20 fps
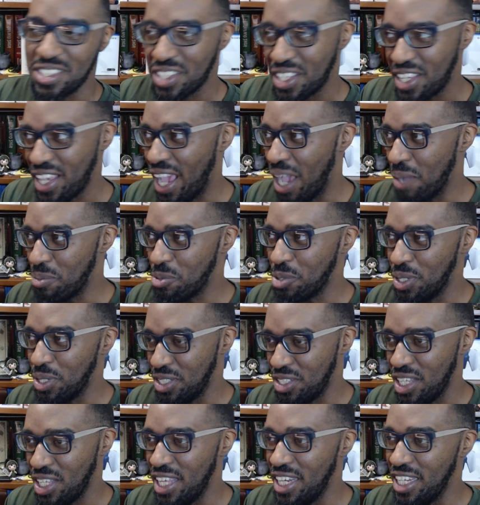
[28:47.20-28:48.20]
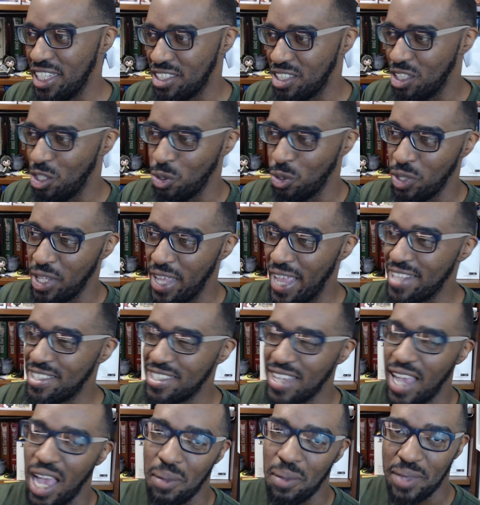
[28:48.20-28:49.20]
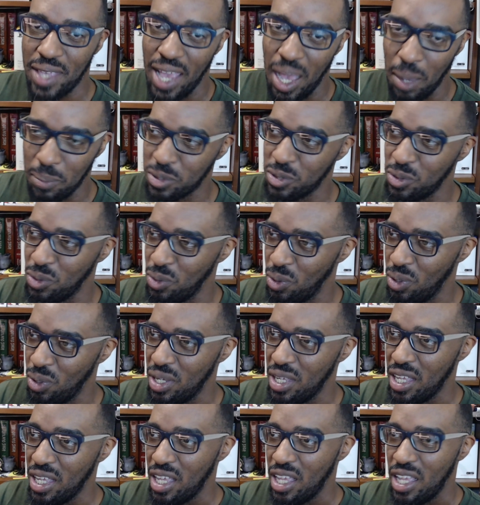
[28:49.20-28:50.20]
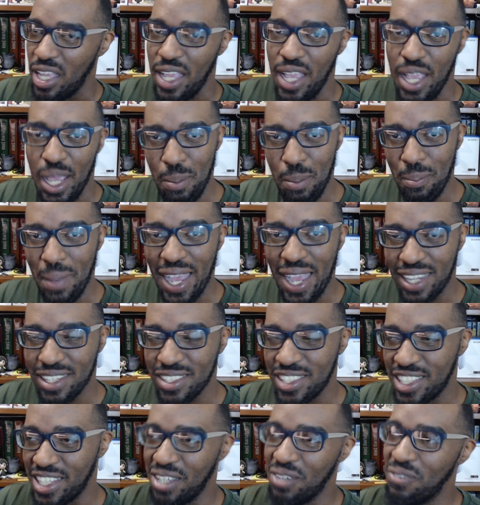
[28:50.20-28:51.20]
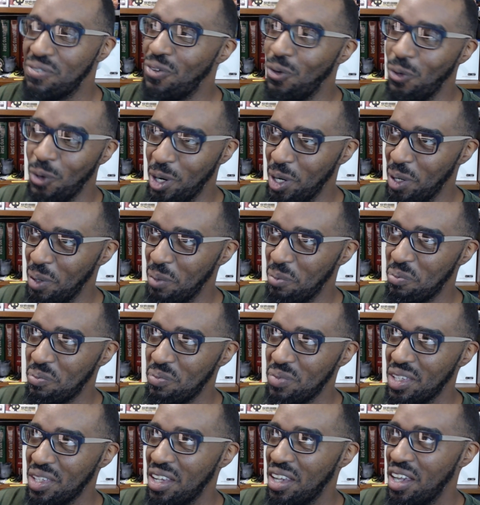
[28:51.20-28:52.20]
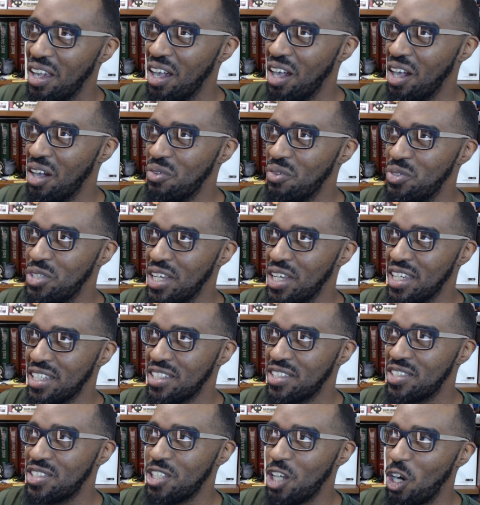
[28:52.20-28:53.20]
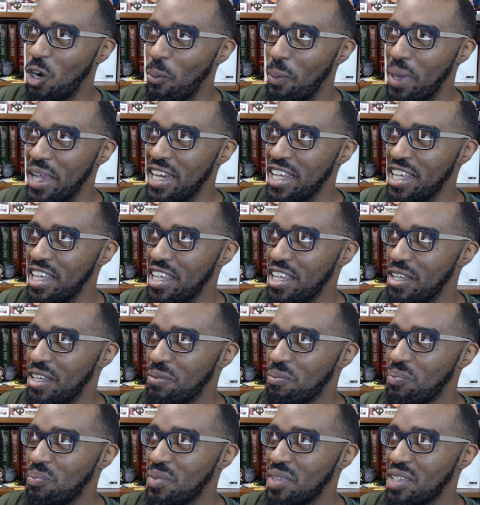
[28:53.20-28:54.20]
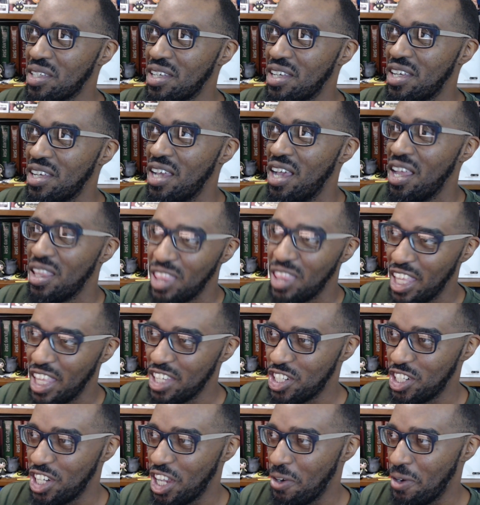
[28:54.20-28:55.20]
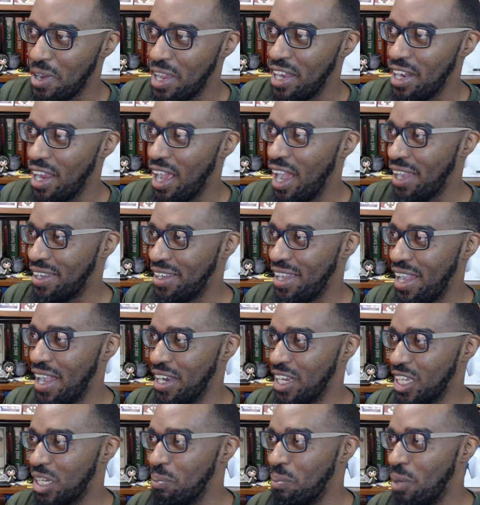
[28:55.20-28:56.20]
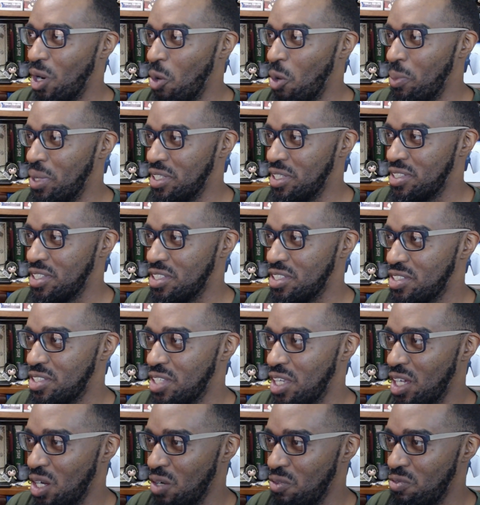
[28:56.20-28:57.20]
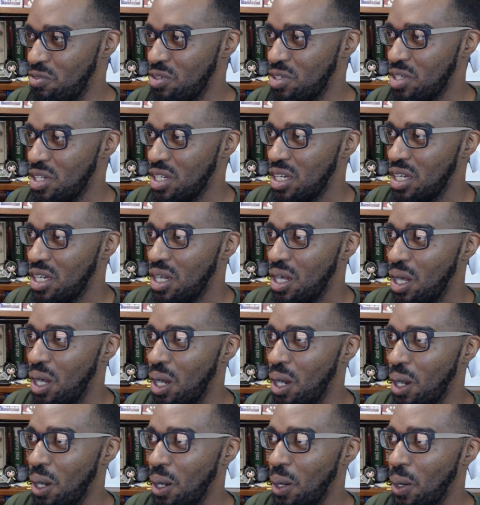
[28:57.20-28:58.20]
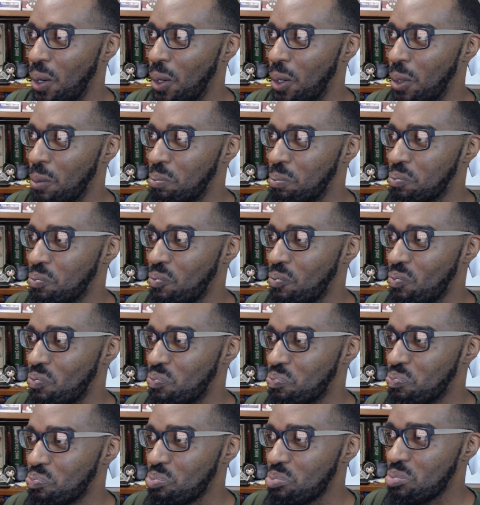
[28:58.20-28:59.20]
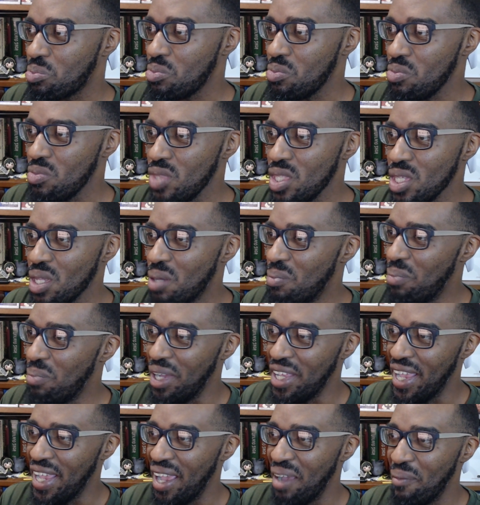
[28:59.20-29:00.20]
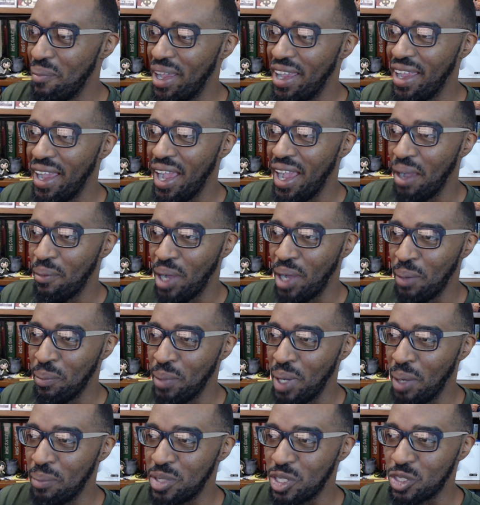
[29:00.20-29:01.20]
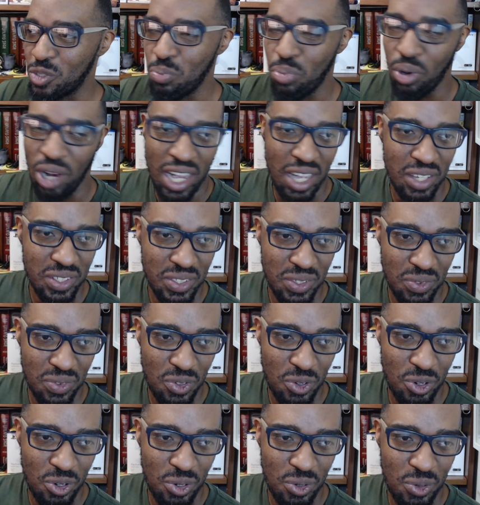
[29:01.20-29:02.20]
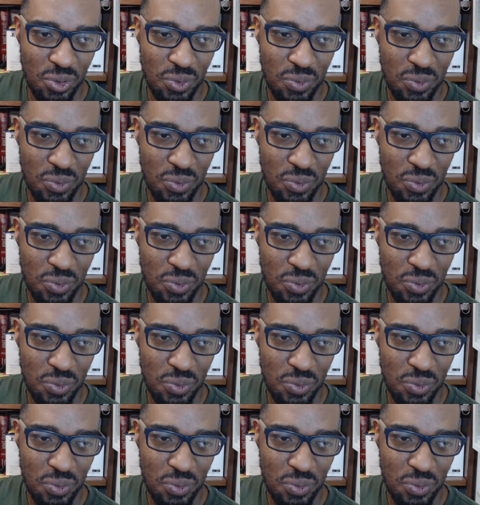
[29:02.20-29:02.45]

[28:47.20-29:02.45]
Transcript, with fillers: captured. This It is literally a time capsule in magazine form of just so many legendary and iconic moments and stuff. Um, but yeah, man, I'm, I'm, I'm just browsing through